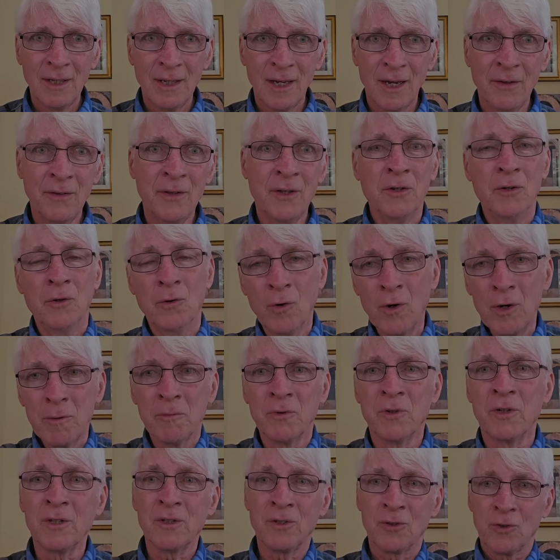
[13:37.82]
And then
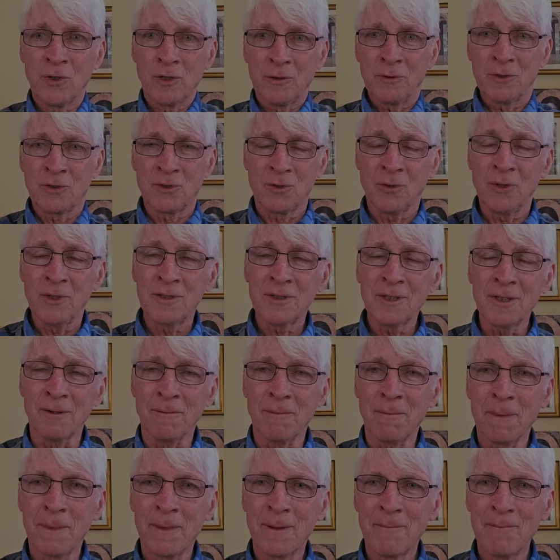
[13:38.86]
normally the Lord restores
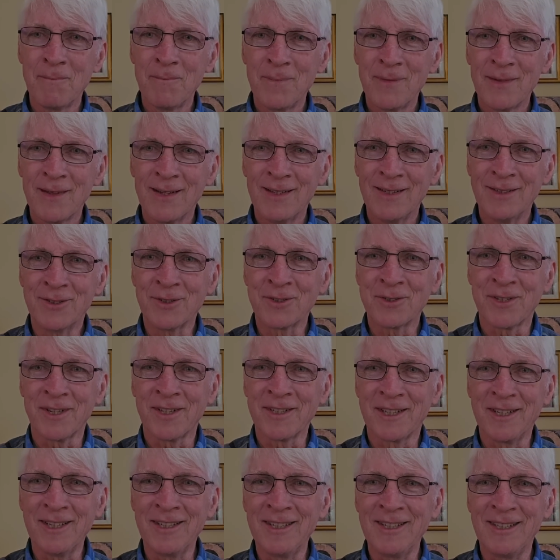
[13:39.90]
it, just like
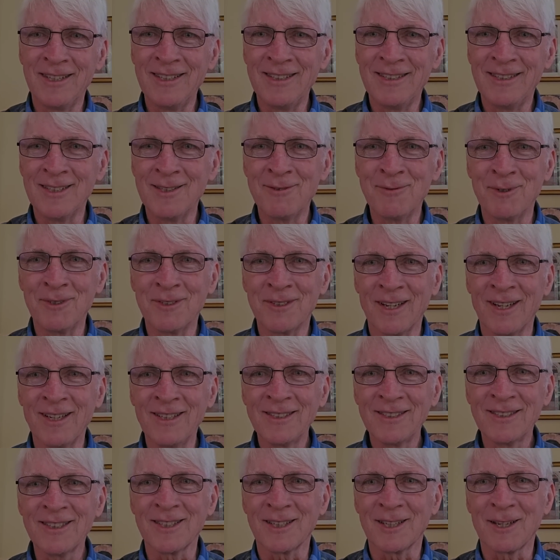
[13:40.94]
he did with
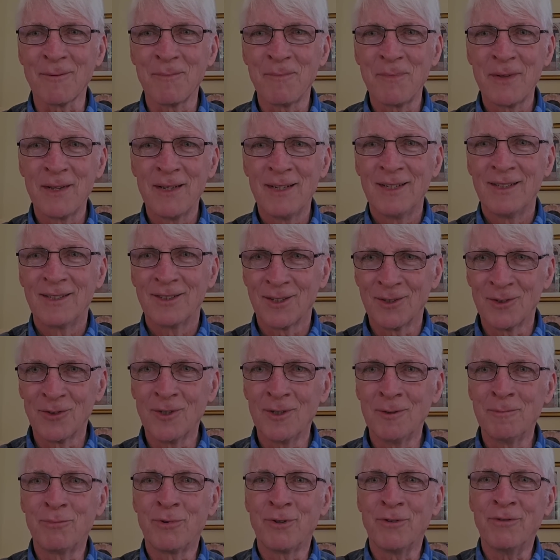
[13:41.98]
Isaac. The
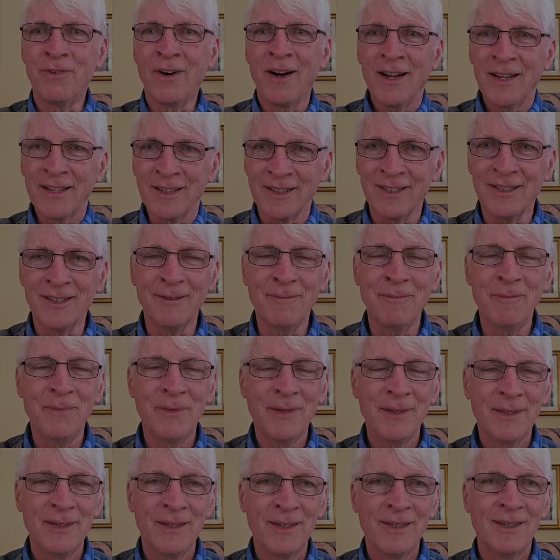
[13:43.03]
Lord provided
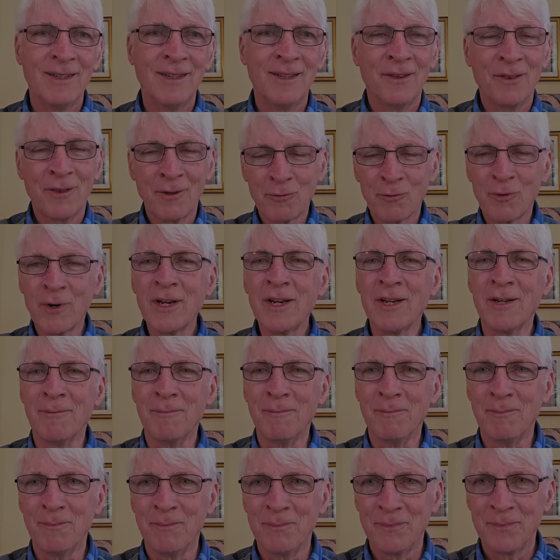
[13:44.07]
the
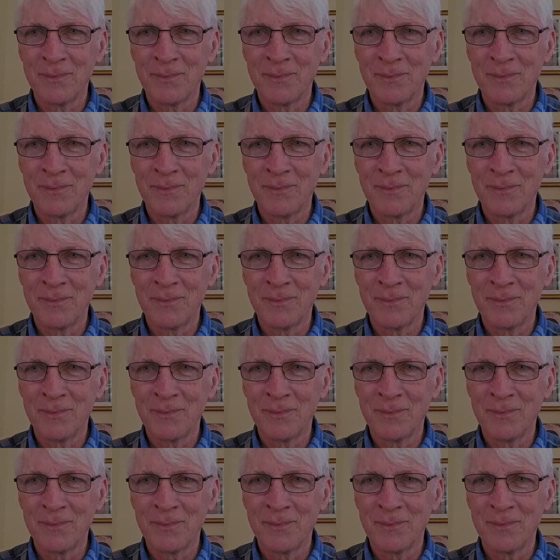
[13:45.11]
ram.